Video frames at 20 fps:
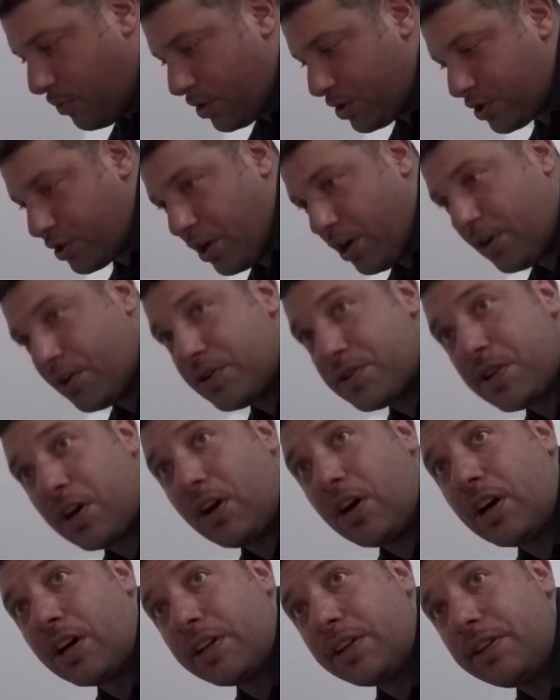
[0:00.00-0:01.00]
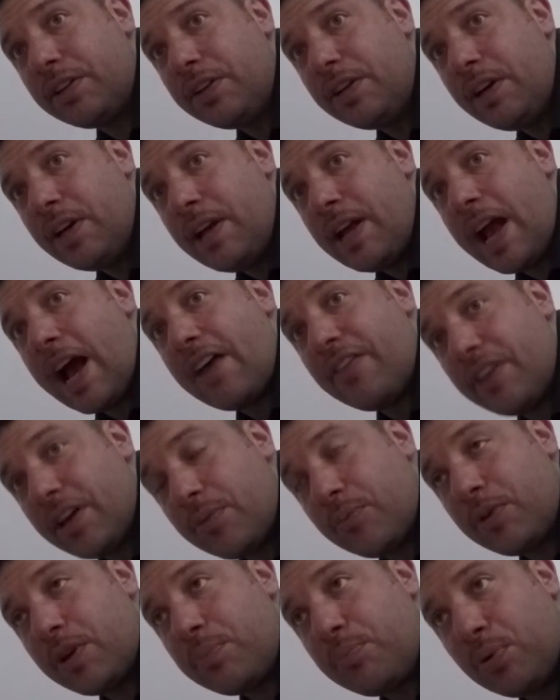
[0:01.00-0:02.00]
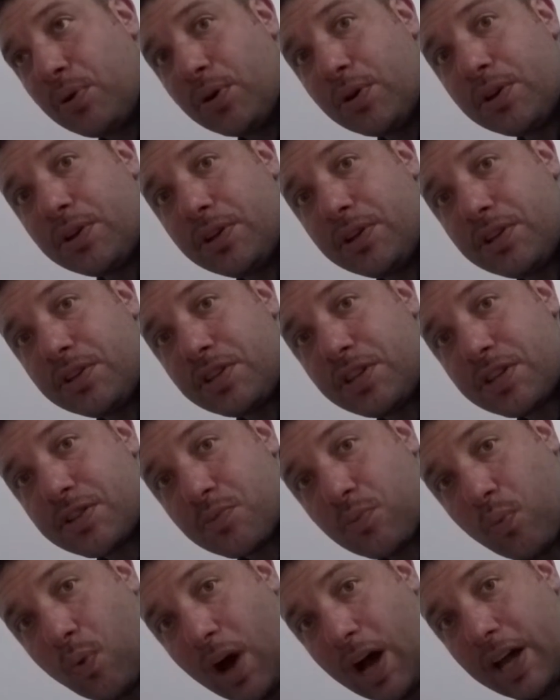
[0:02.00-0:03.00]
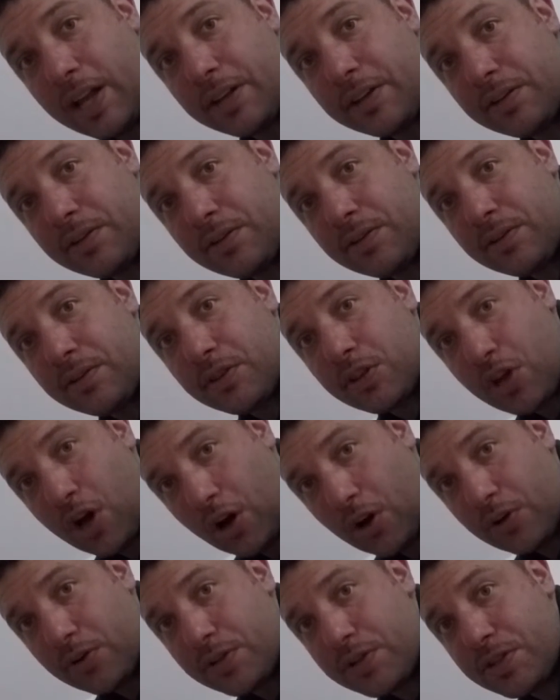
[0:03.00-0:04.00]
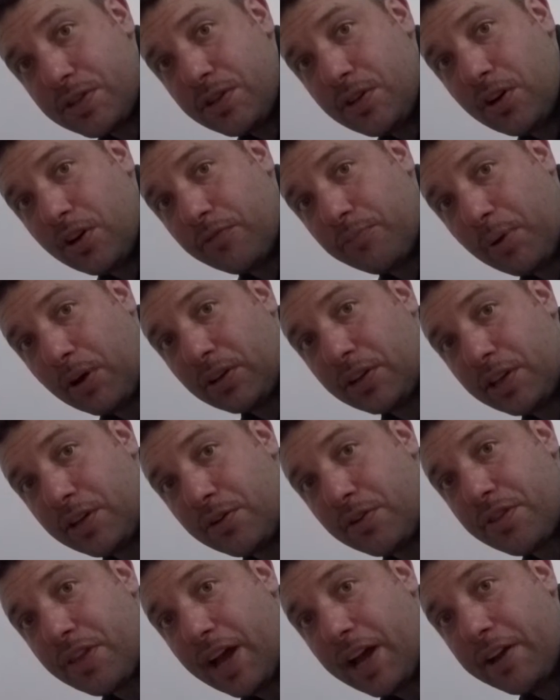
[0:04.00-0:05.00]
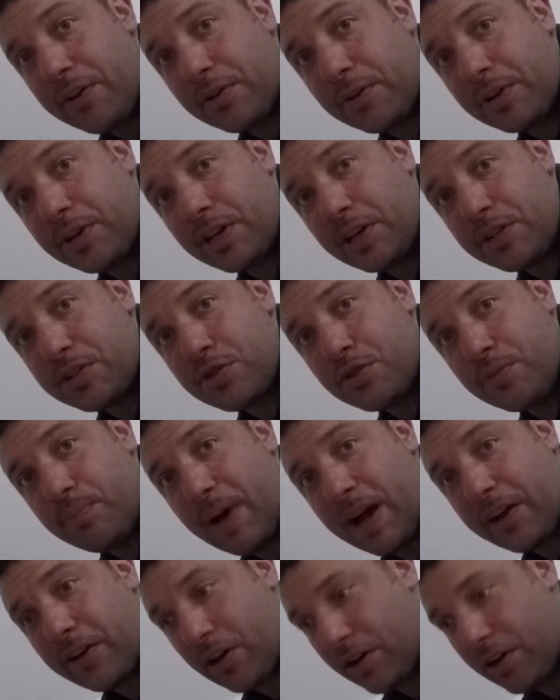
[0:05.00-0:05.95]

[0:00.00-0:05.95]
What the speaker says: wash goes on, and then we put just 1 coat of polyurethane or a 2-pack